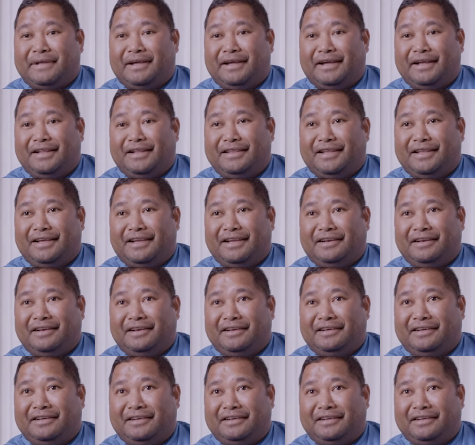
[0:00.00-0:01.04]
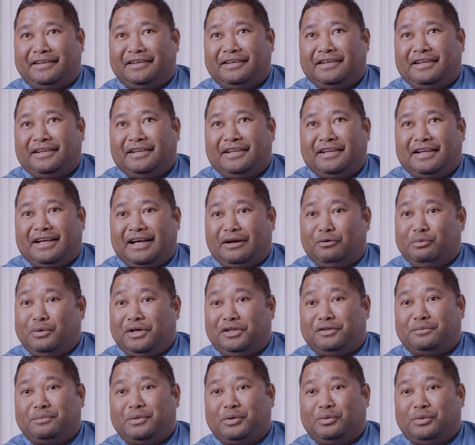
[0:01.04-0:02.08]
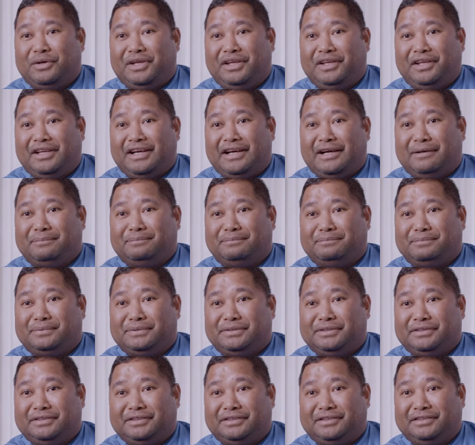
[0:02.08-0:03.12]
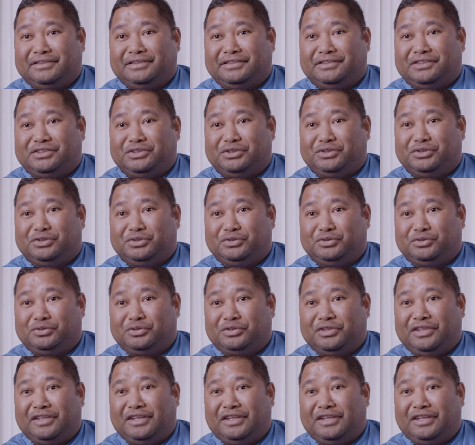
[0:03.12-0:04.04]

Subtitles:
And then I worked my way up to,